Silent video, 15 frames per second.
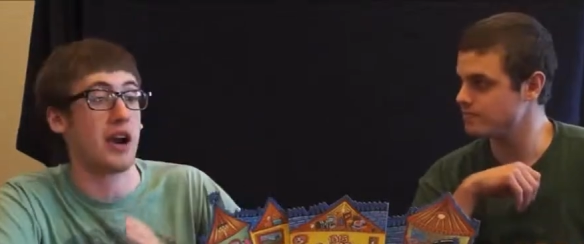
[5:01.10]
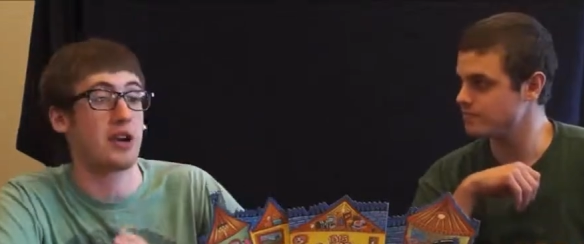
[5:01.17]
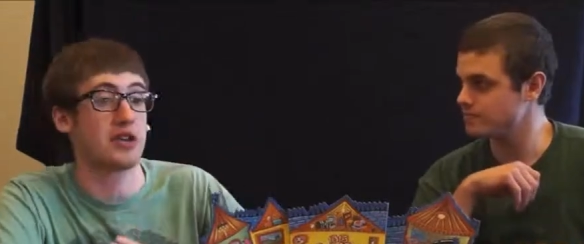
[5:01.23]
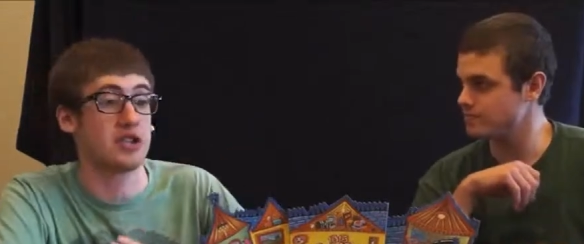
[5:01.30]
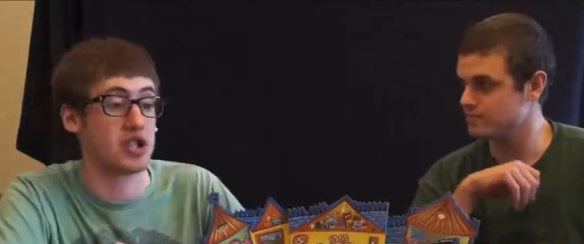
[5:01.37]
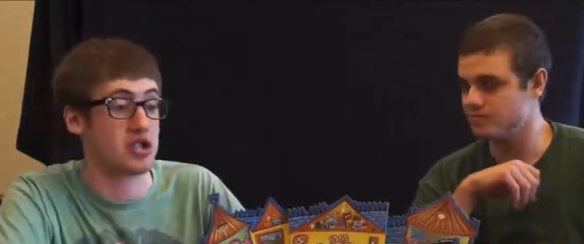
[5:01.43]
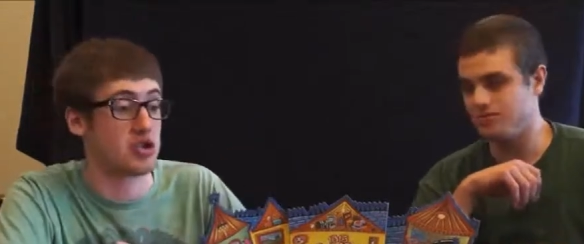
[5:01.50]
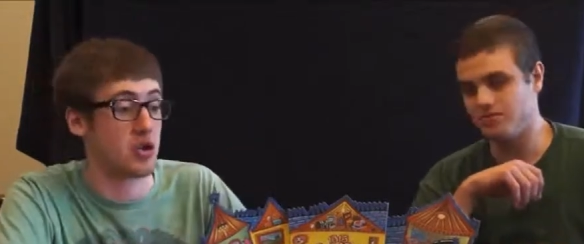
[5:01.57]

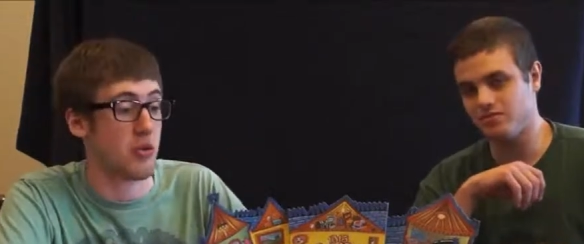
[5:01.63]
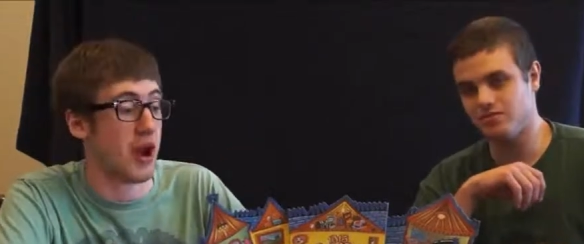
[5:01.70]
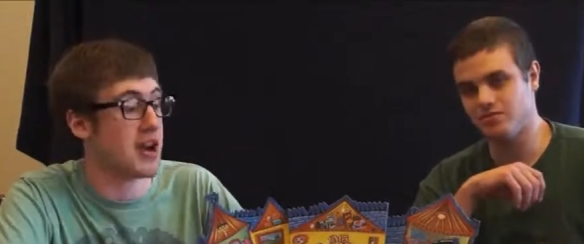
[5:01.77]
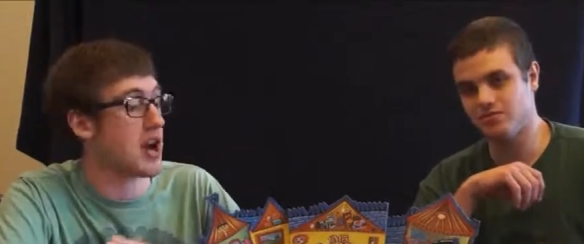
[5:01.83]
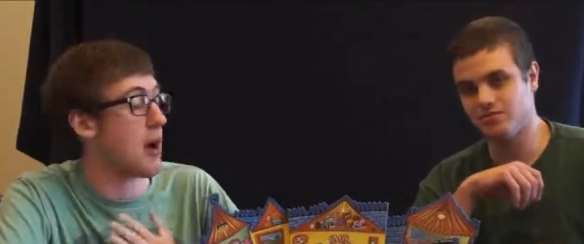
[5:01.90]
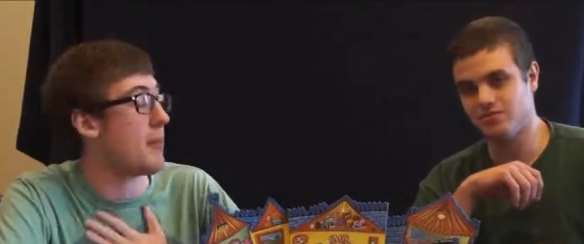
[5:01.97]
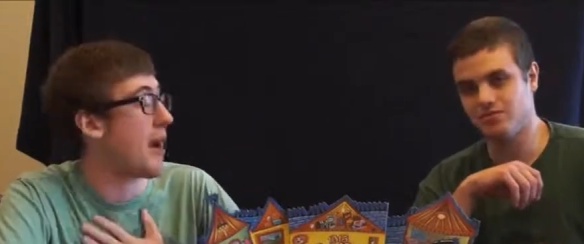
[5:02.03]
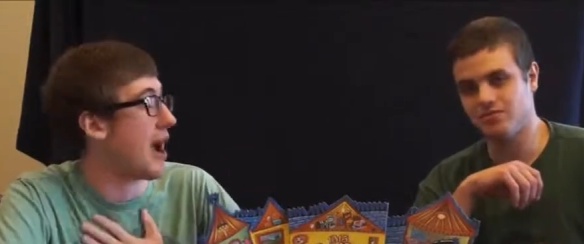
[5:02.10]
Speaker 1: records is. So
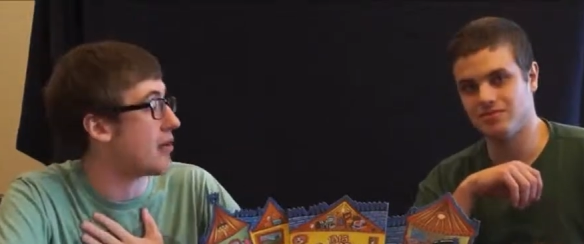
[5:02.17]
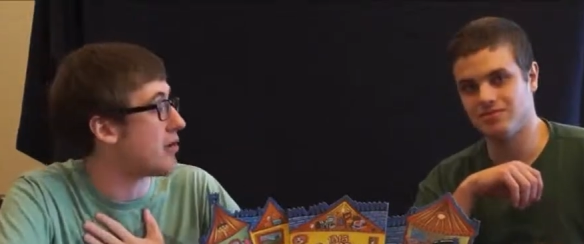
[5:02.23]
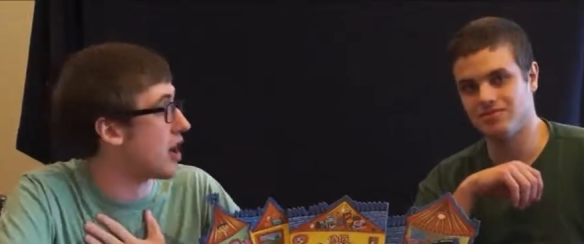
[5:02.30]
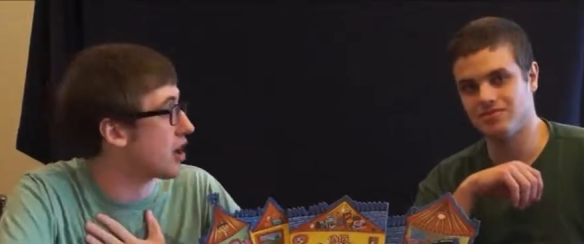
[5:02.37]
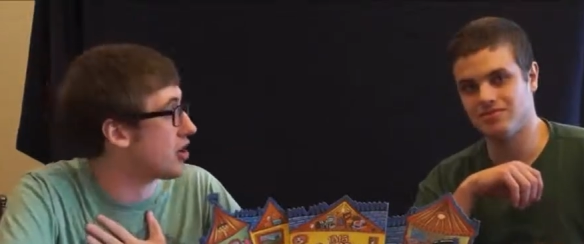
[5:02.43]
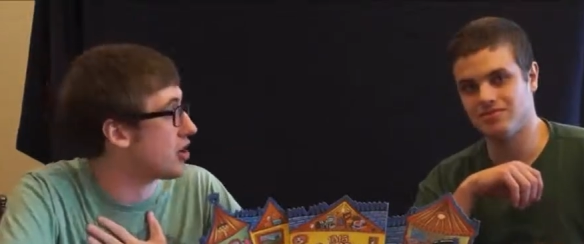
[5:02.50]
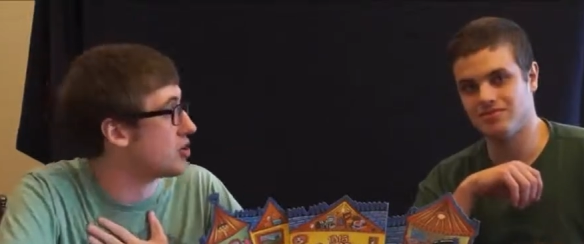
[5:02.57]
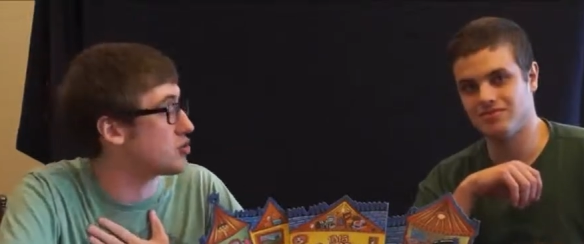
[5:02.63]
right now my
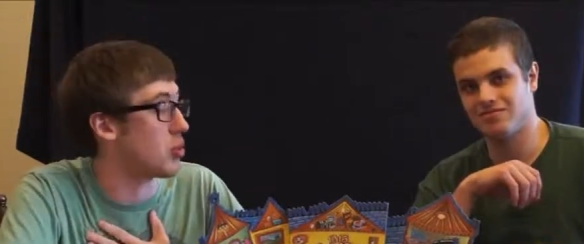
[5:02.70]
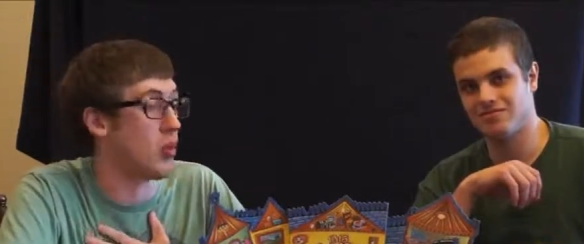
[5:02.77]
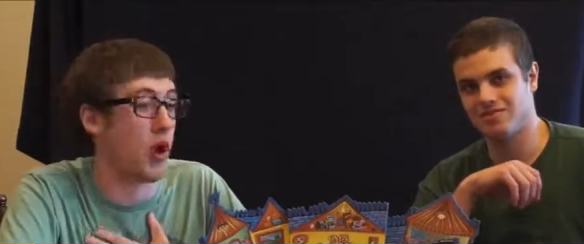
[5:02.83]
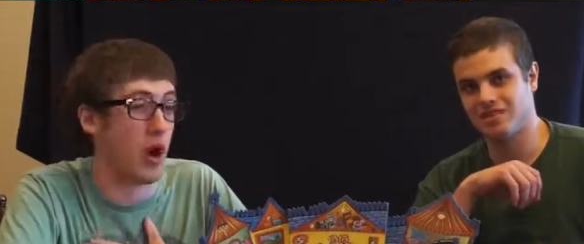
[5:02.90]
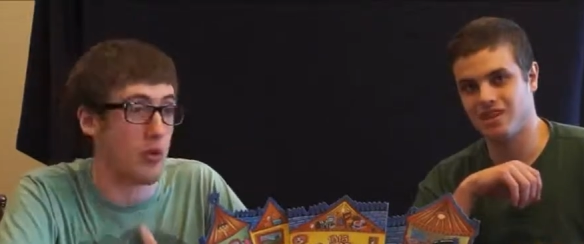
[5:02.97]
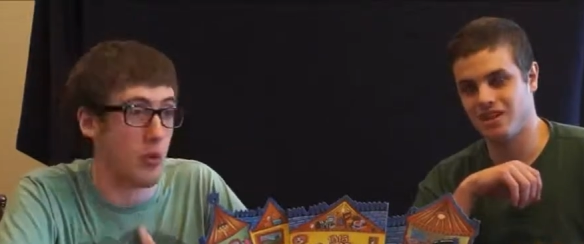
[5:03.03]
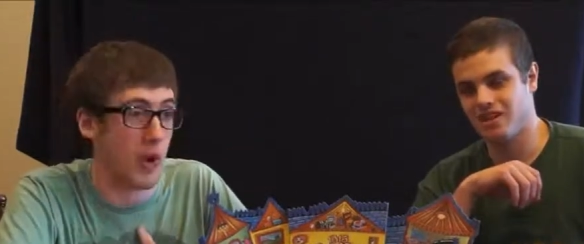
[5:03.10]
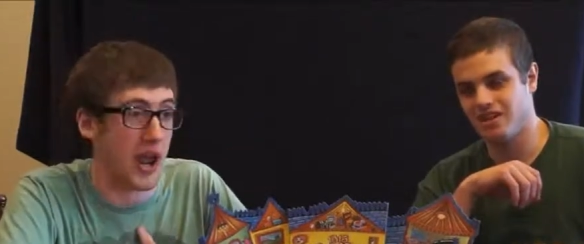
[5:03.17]
record is
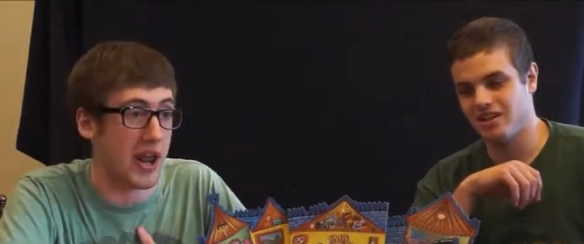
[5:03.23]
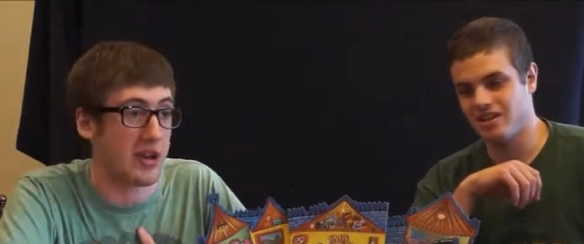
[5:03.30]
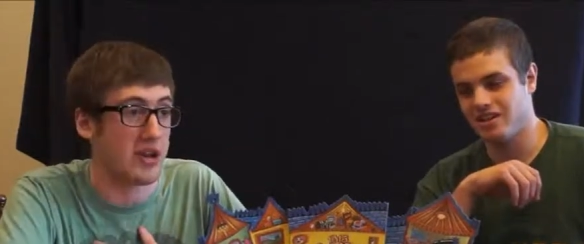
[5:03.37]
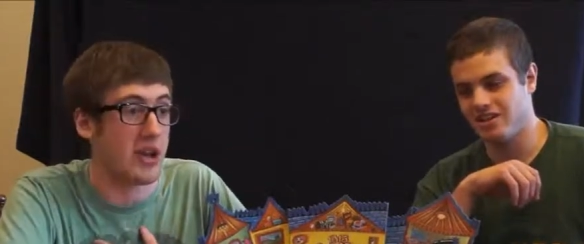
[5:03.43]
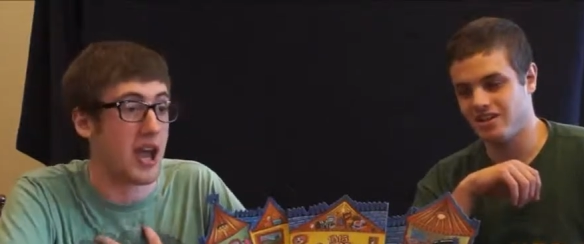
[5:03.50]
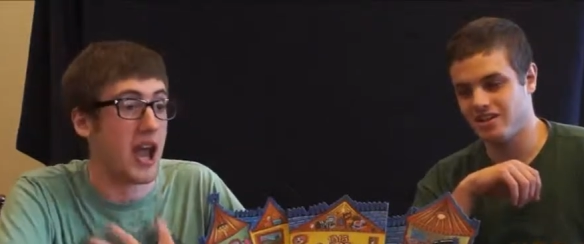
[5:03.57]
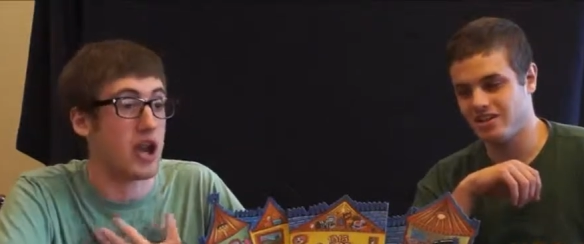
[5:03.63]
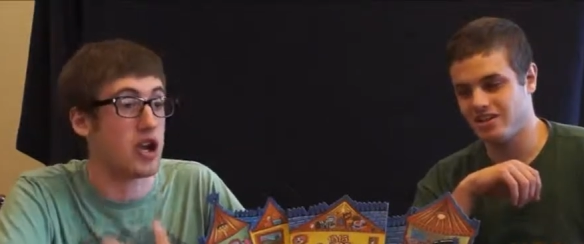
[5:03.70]
one win
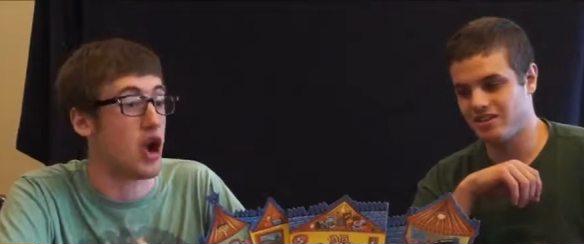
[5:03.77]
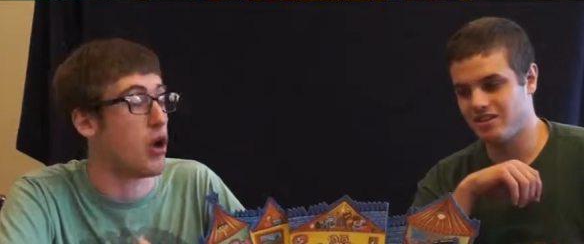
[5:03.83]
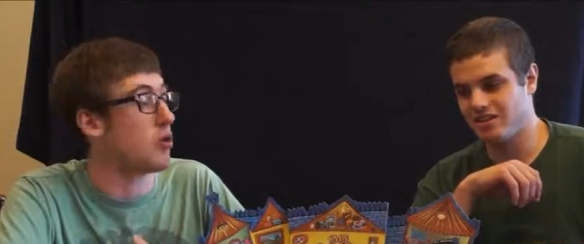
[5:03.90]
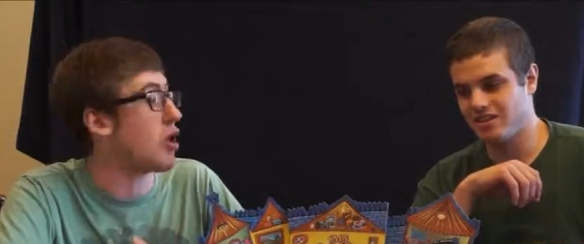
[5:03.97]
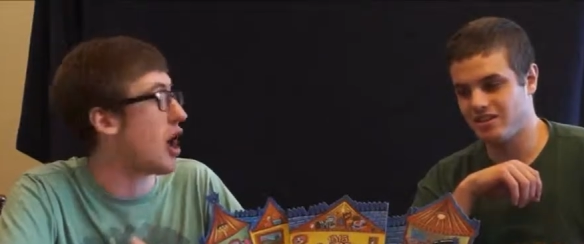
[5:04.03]
and no